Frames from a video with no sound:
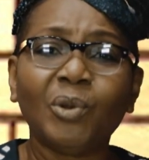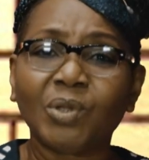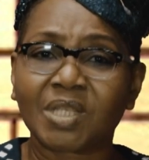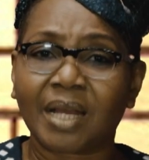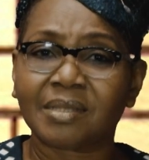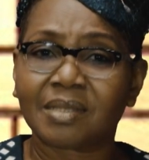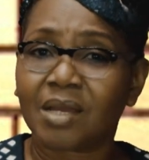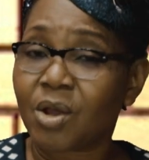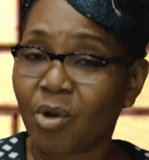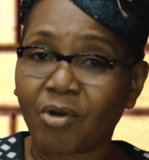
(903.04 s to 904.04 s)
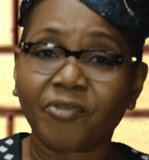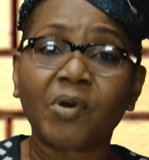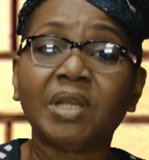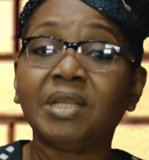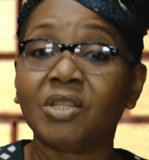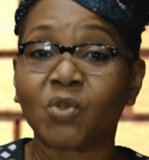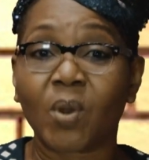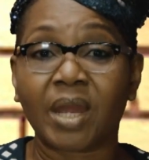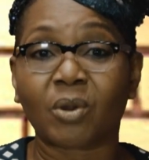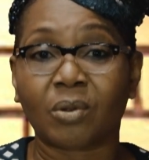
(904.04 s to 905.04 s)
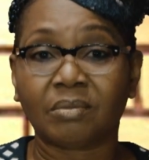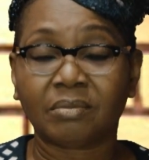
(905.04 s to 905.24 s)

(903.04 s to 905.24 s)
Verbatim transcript: low chance of falling into error.